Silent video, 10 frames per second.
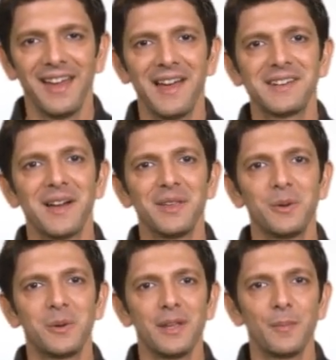At
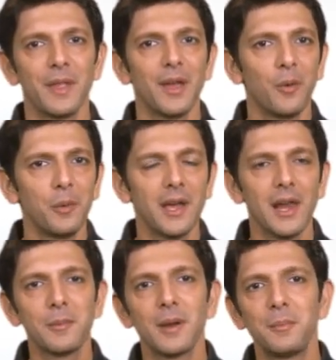iYogi, we
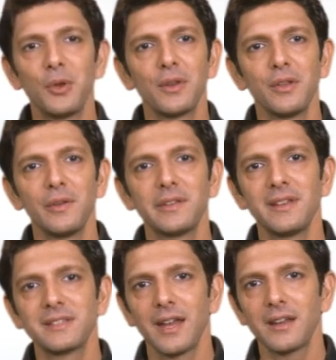help computer
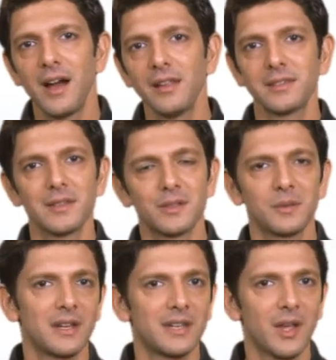users get answers to
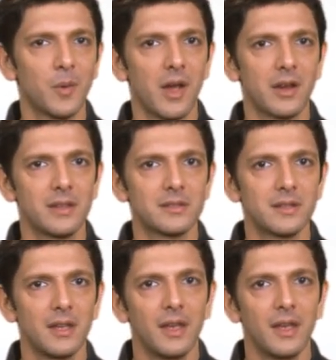their tech queries.